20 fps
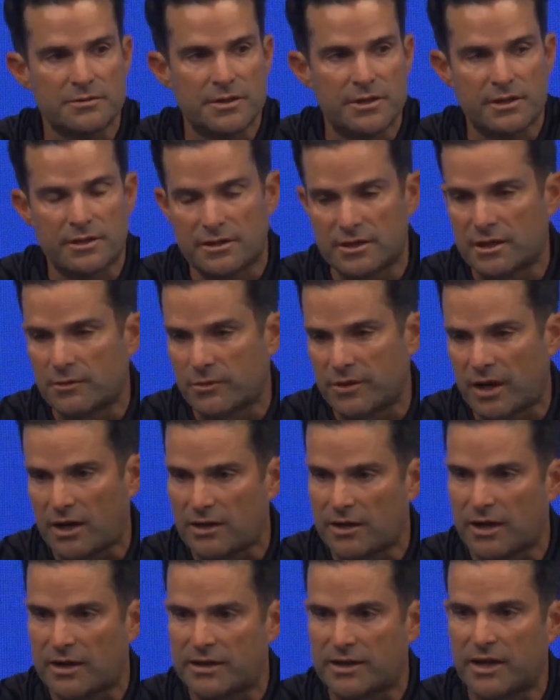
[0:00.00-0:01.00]
and we got
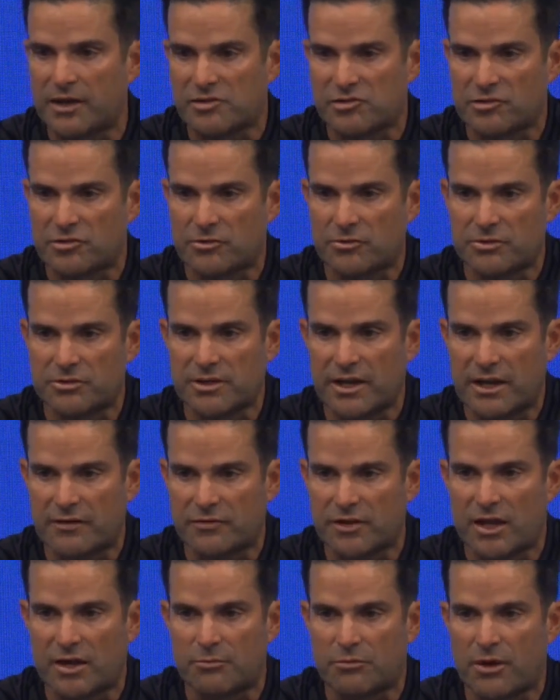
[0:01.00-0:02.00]
a lot of guys in there that have
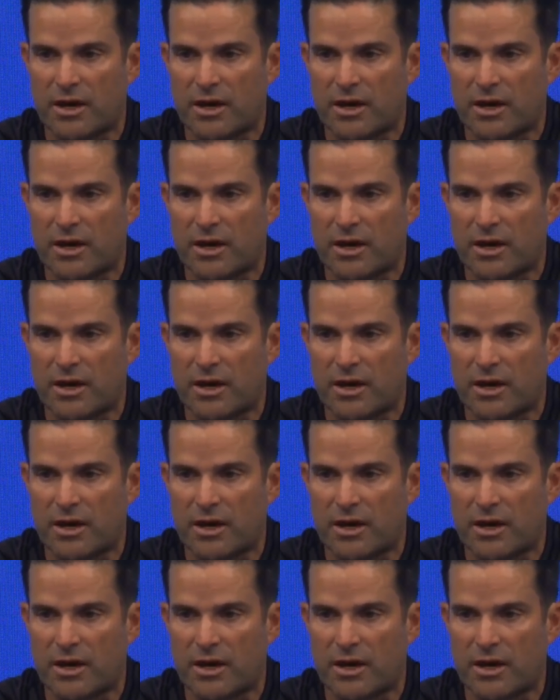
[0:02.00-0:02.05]
a lot of